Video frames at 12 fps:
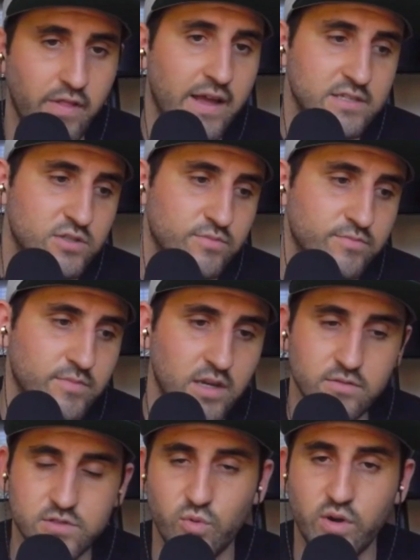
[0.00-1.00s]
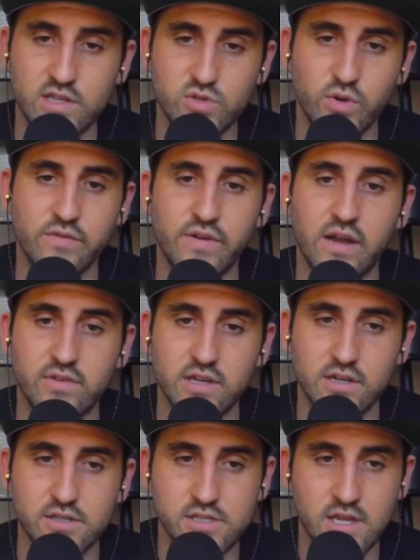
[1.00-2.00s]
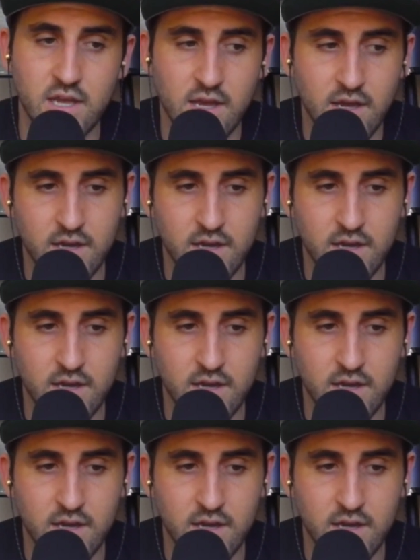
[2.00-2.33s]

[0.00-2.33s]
the last, 20, 25 years.